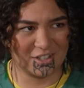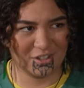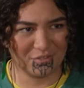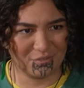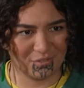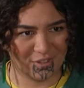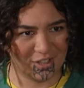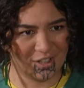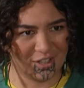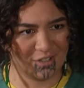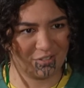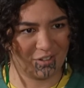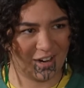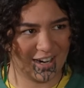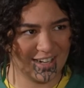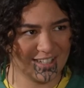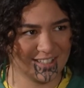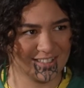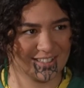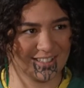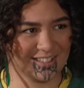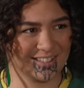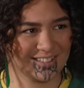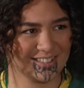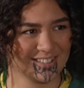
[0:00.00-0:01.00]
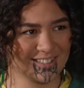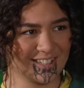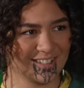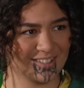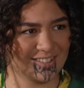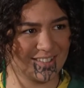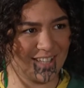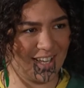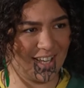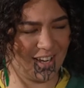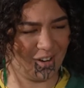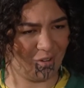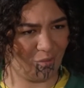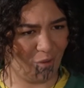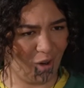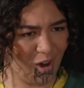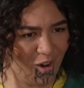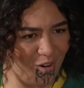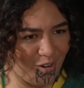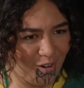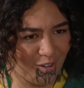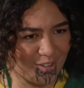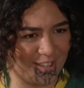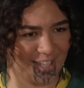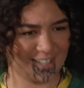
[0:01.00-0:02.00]
Actively racist. It's like,
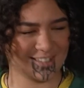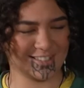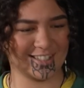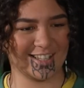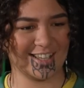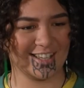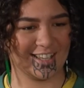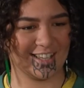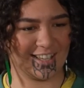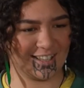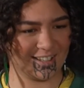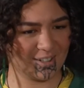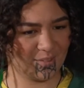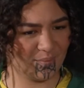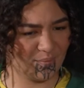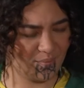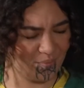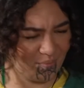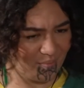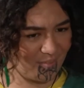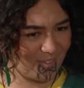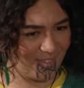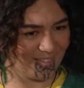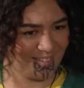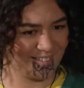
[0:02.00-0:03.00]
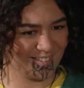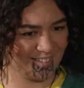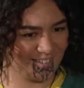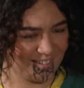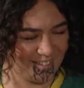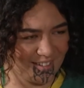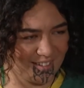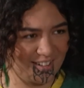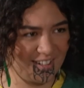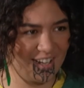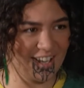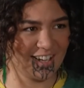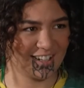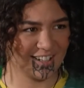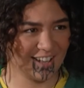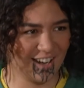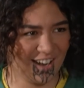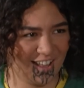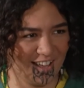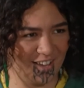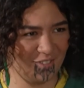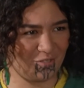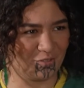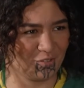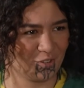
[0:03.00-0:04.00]
whoa, that's like next
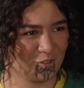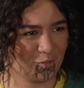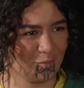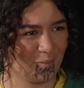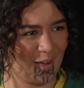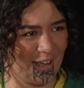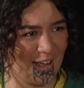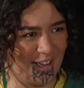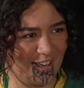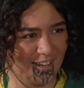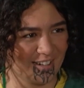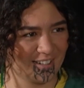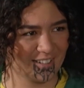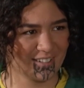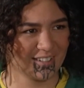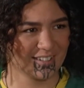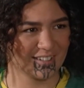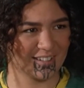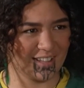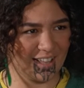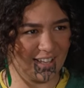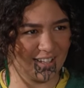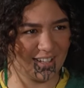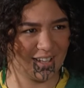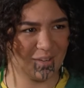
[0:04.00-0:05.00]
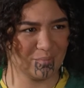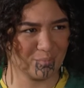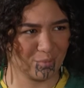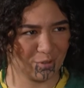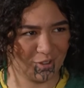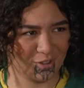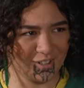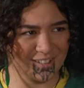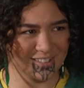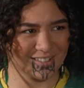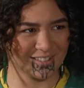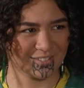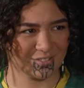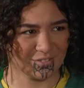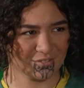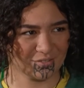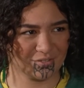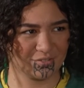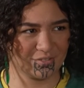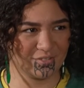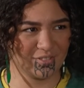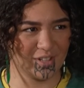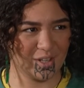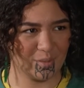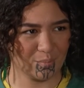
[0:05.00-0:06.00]
level, man. Like impressive,
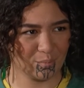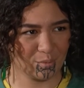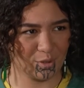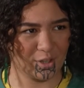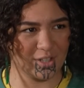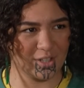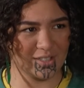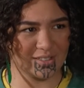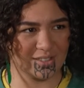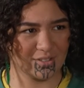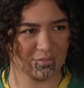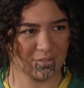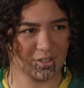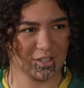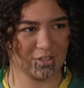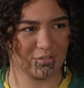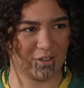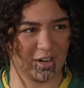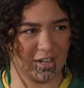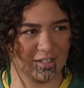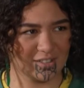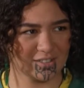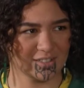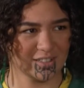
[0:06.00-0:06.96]
impressively racist. Sort